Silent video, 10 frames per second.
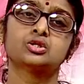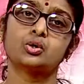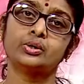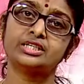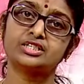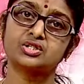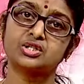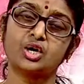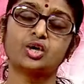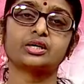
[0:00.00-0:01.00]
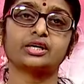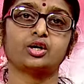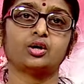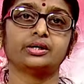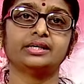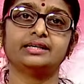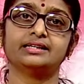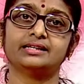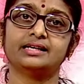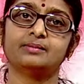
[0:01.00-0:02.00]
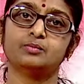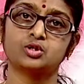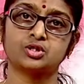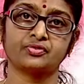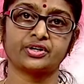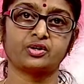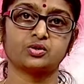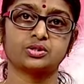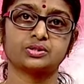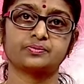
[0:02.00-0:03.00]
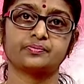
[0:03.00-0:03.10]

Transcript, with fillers: So, it is not recorded in the books of accounts.